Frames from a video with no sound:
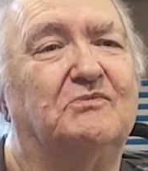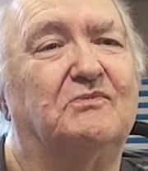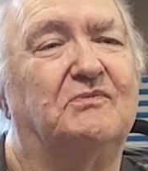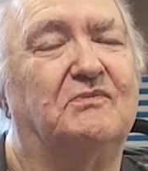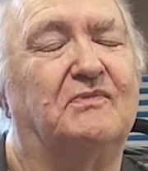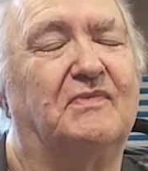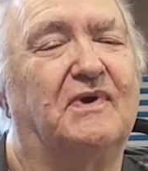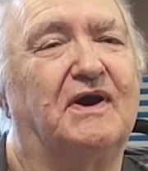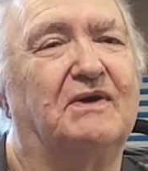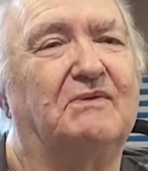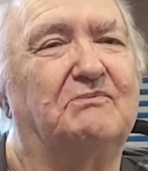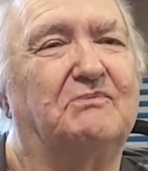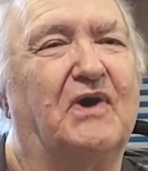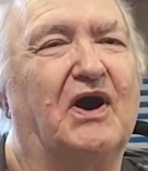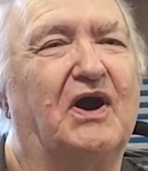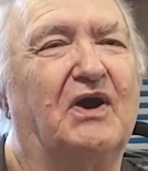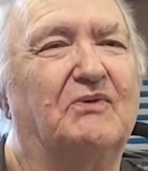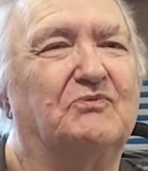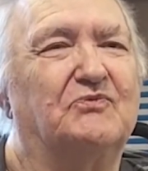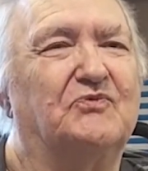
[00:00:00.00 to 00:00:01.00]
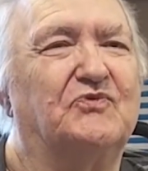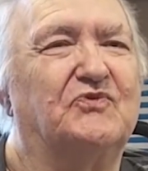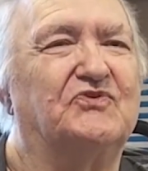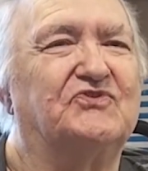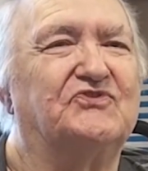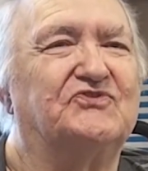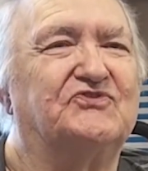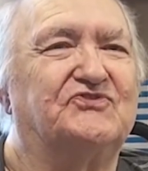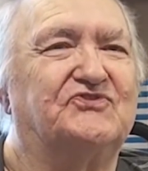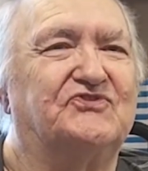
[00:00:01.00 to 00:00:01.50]
My mom
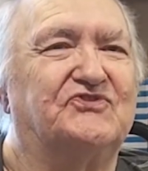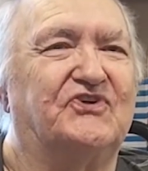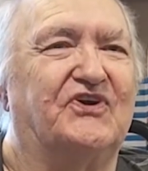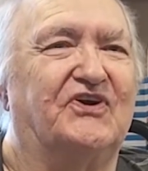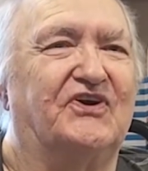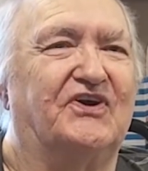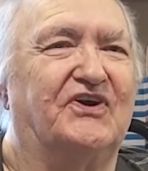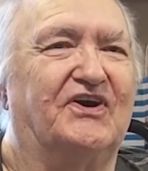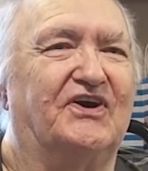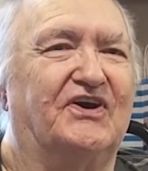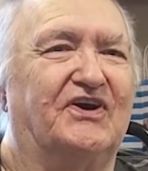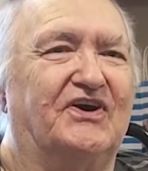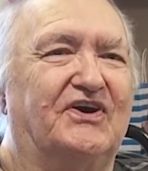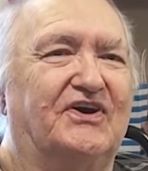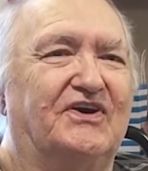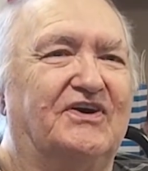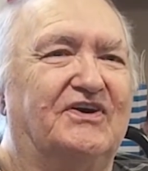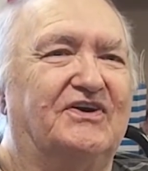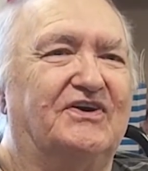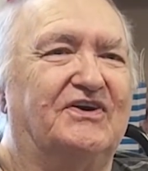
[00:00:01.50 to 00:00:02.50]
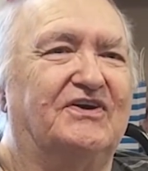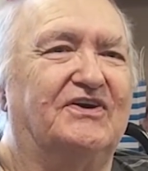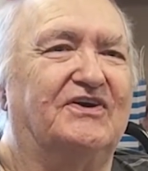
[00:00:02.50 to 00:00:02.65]
was, uh,